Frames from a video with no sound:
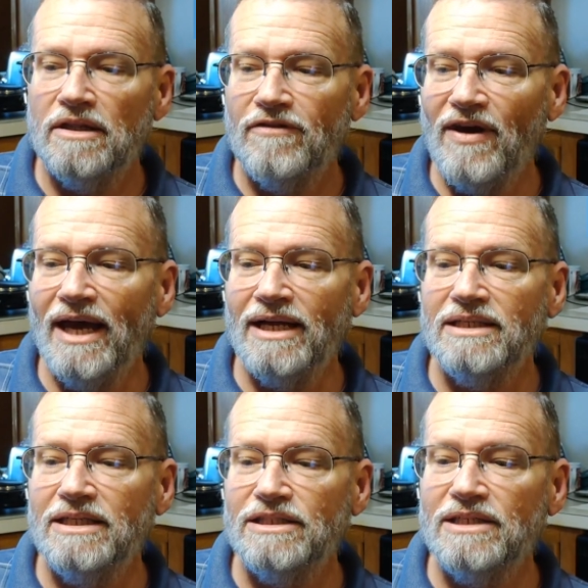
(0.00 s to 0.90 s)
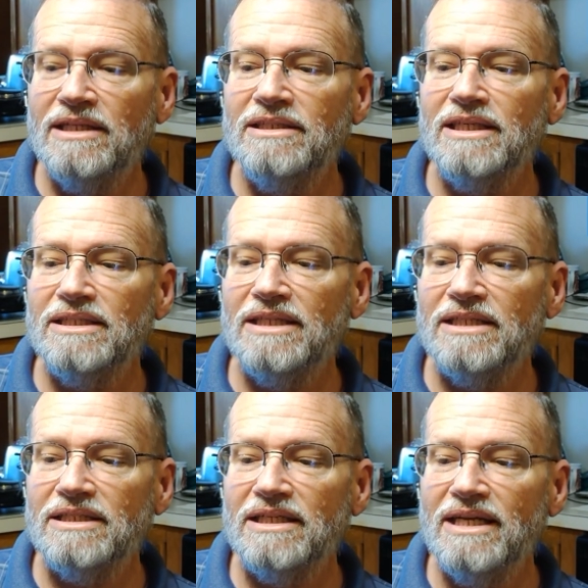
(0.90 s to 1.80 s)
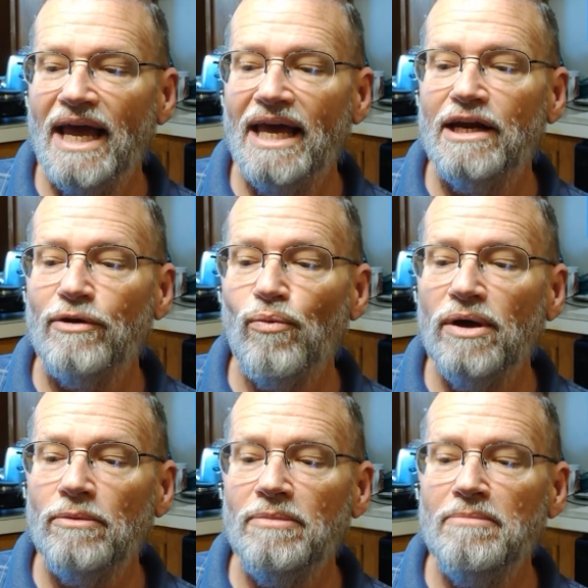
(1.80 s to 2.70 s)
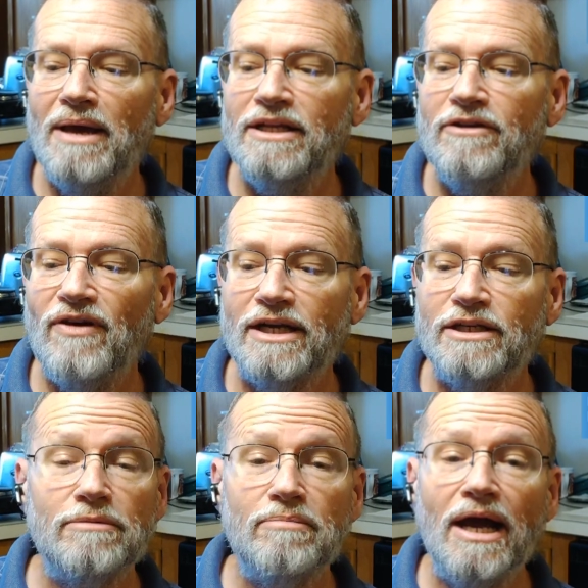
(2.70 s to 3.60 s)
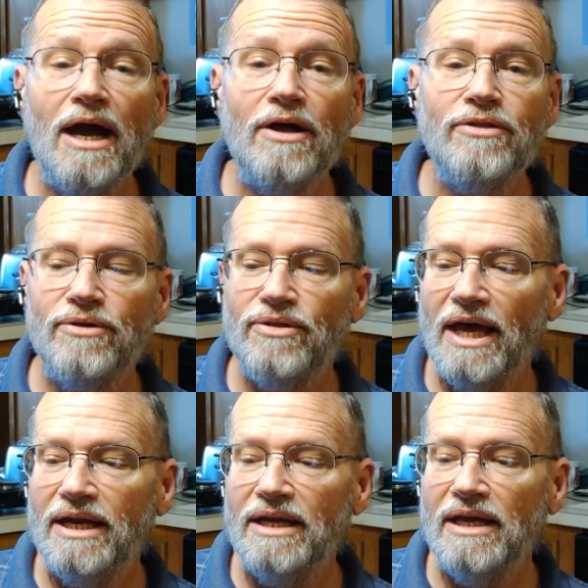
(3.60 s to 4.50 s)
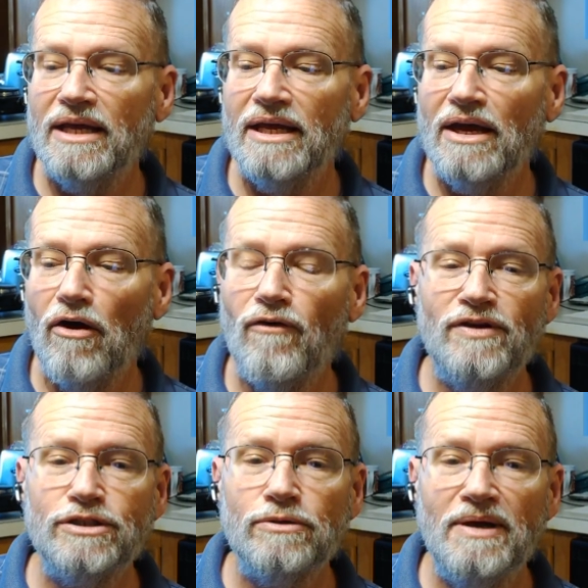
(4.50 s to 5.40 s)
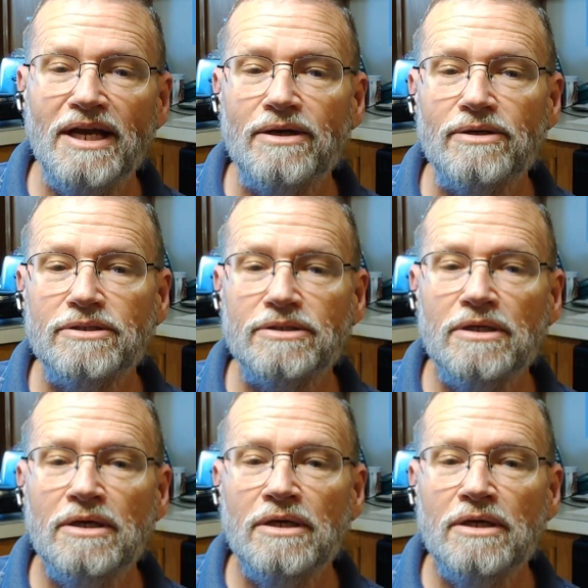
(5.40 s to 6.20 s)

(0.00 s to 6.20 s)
The fact is, guns exist and can and will be manufactured by other than official makers.